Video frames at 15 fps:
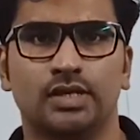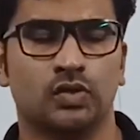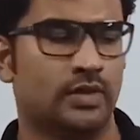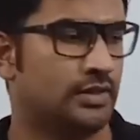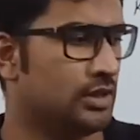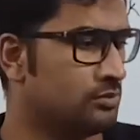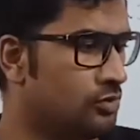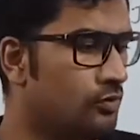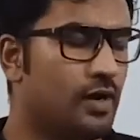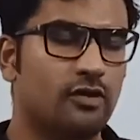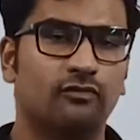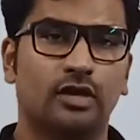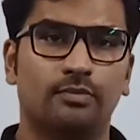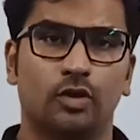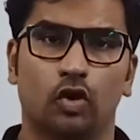your thermo 1
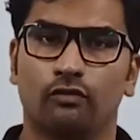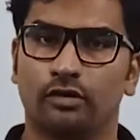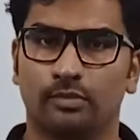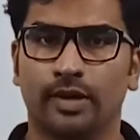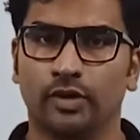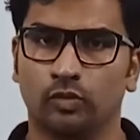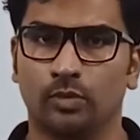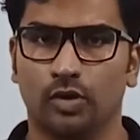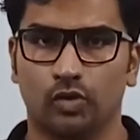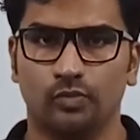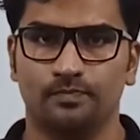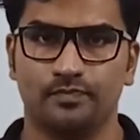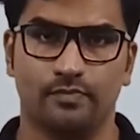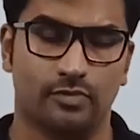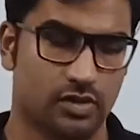will be over by tomorrow.